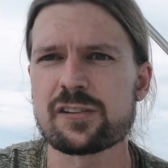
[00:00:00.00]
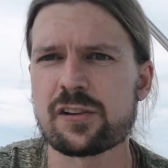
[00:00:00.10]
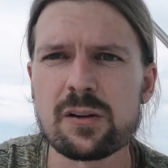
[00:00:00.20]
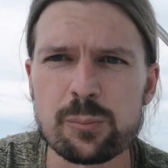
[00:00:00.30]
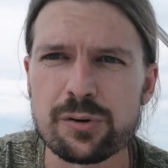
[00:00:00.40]

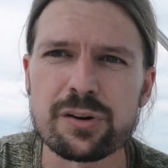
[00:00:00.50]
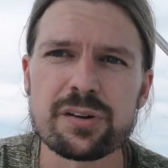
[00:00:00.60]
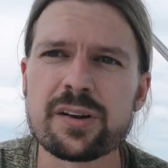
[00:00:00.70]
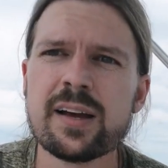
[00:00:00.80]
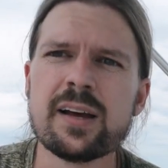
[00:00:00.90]

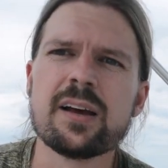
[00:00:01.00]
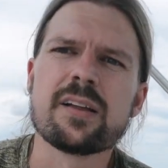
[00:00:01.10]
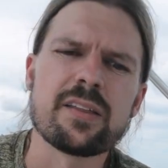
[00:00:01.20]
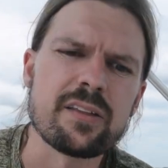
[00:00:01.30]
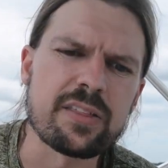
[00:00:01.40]
sunburned,
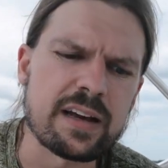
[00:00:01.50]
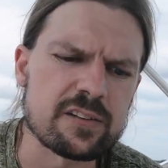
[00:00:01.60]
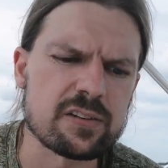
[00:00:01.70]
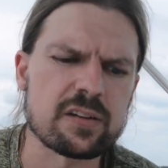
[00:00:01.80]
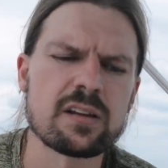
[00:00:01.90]

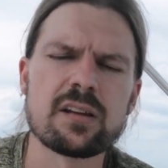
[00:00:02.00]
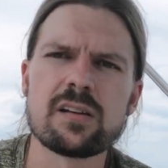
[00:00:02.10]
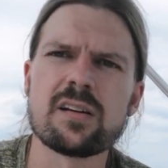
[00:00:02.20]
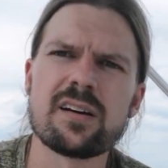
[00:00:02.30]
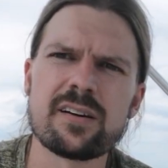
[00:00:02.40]
that's
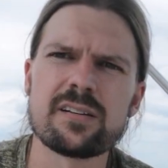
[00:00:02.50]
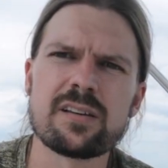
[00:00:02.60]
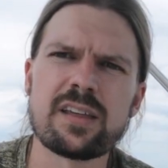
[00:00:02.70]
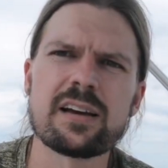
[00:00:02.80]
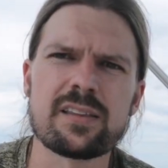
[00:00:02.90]
in uh,
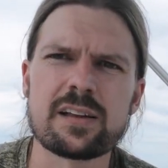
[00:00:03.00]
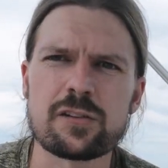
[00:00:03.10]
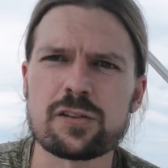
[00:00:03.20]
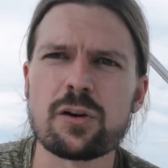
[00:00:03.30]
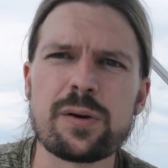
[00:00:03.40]
that that's
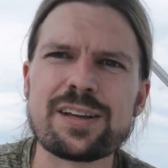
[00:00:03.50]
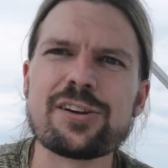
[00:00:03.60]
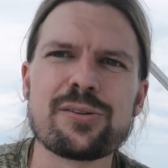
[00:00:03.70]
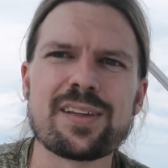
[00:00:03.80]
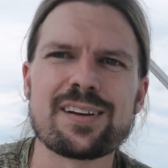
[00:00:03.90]
showing
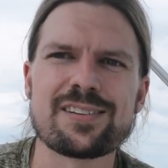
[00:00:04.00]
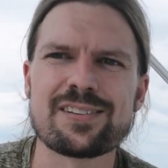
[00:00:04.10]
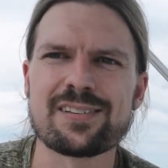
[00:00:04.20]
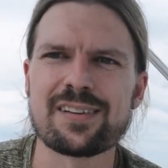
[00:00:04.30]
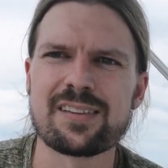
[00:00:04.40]
you that
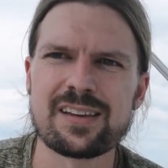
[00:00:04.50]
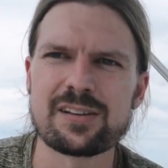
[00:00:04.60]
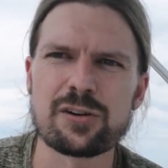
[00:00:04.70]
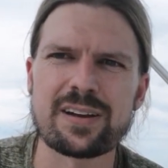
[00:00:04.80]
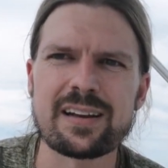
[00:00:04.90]
it's
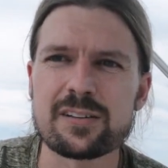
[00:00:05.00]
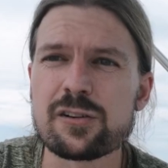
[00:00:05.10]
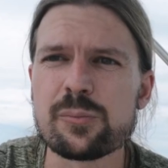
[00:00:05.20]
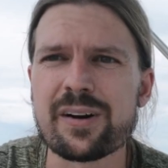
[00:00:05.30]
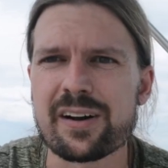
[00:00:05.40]
that you're getting
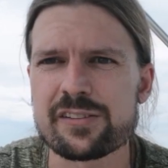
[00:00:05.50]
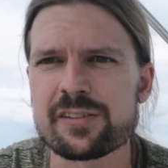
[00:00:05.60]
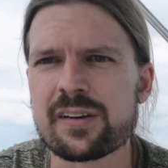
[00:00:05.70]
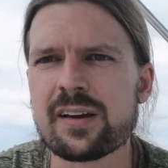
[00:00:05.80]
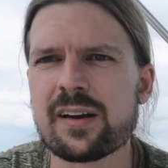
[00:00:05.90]
too much.